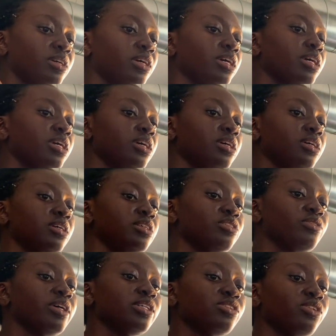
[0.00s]
And you
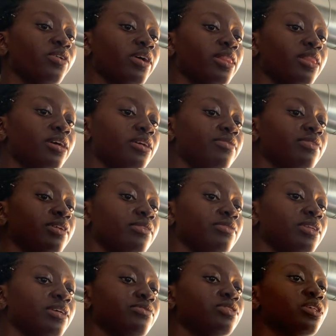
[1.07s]
guys know I love, love,
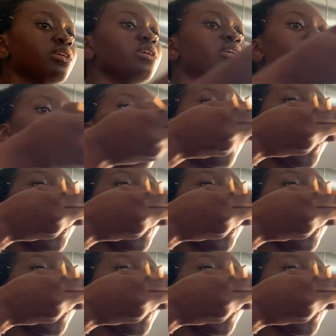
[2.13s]
love to cook.